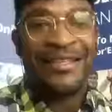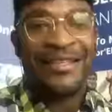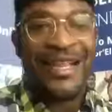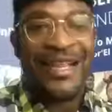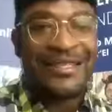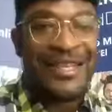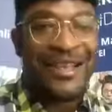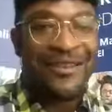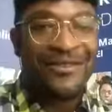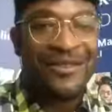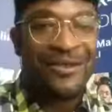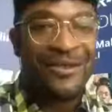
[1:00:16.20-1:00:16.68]

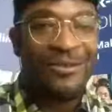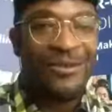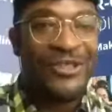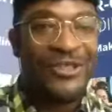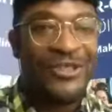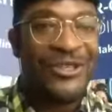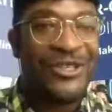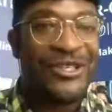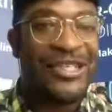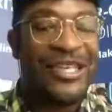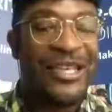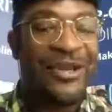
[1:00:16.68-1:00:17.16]
let's have some
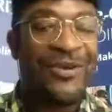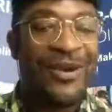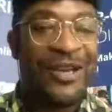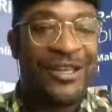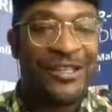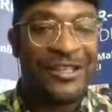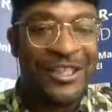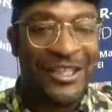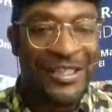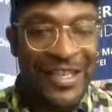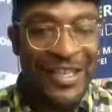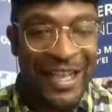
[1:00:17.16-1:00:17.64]
juicy
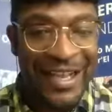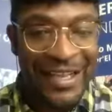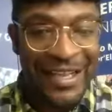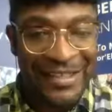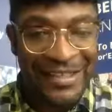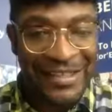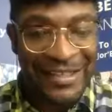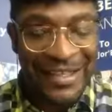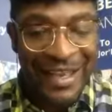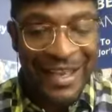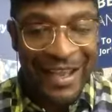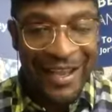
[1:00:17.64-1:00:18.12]

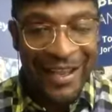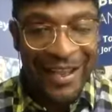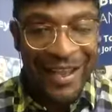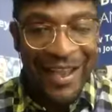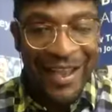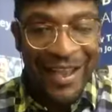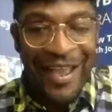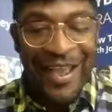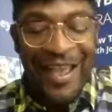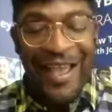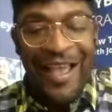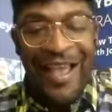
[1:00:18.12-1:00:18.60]
questions.
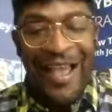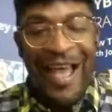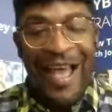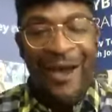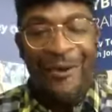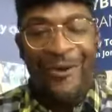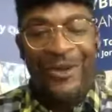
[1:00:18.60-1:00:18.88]
I